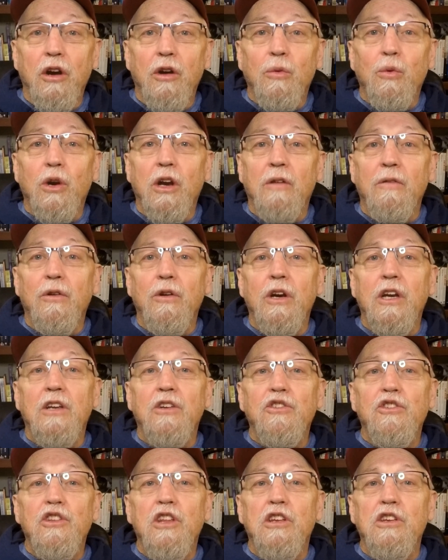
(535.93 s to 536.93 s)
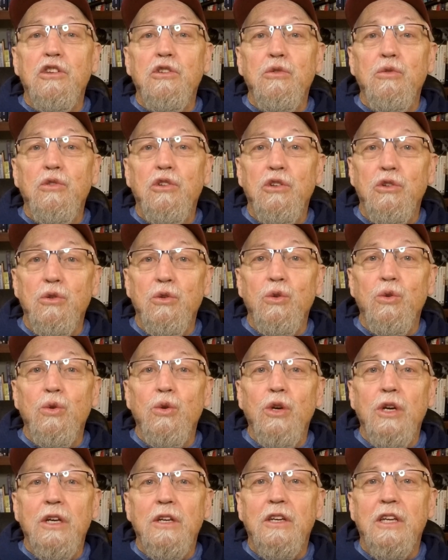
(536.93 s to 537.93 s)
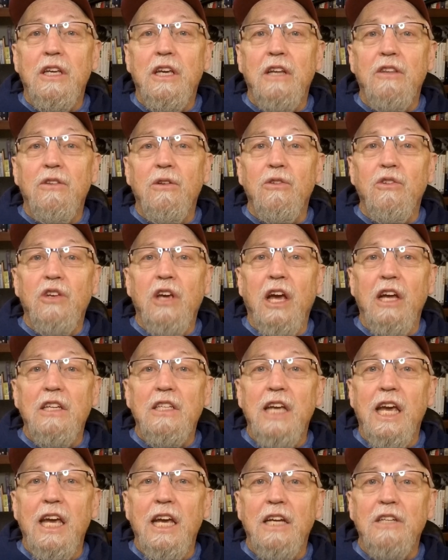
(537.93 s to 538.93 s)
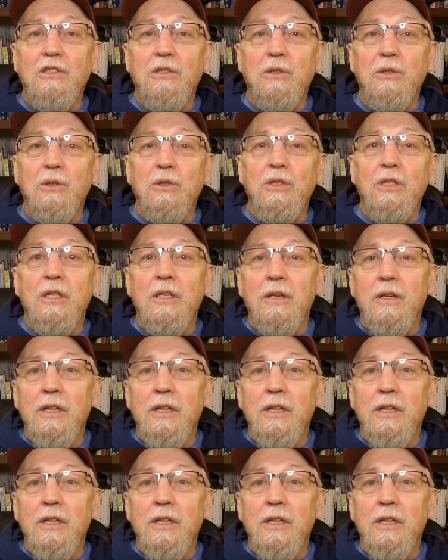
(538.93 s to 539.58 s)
whatever it is that you do to get those kinds of answers.